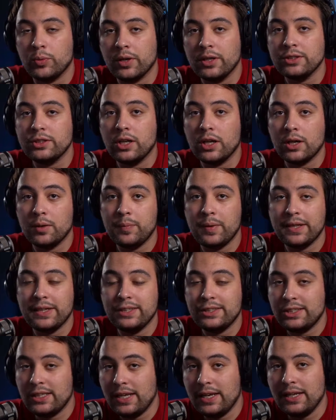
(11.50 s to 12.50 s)
to talk about the
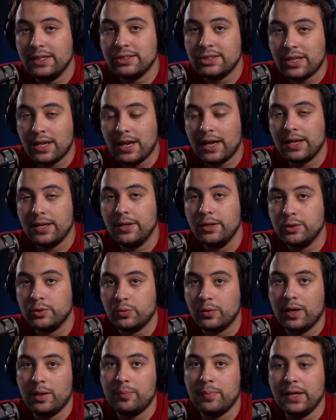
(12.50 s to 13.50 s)
settings that I use when
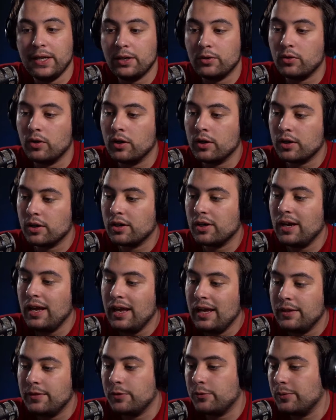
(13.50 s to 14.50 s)
I play Krunker,
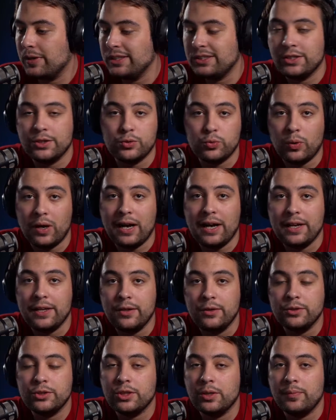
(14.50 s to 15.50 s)
the reasons why I
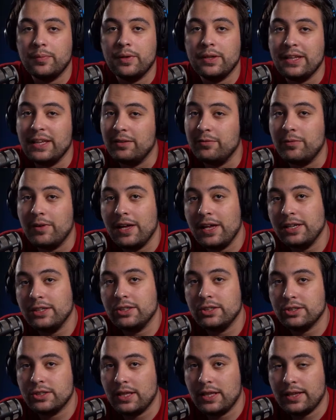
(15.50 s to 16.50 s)
use them and the
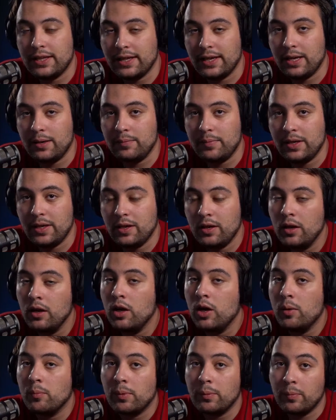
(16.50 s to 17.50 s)
advantages that they give me.
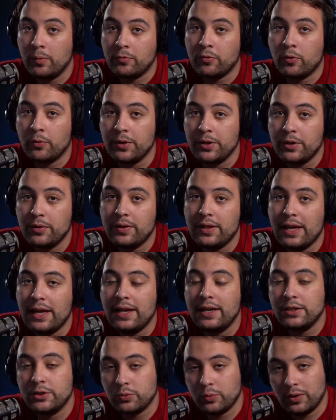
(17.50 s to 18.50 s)
But before we do that, I
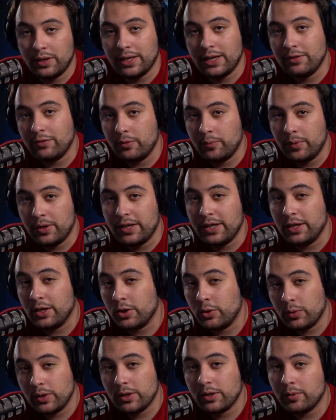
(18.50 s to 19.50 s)
just want to give everybody a
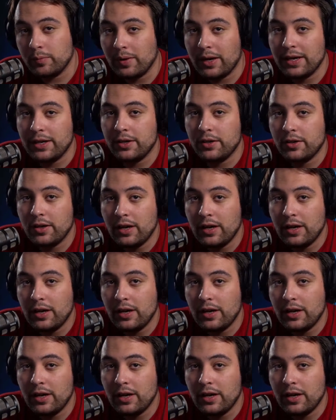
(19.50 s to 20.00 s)
quick reminder.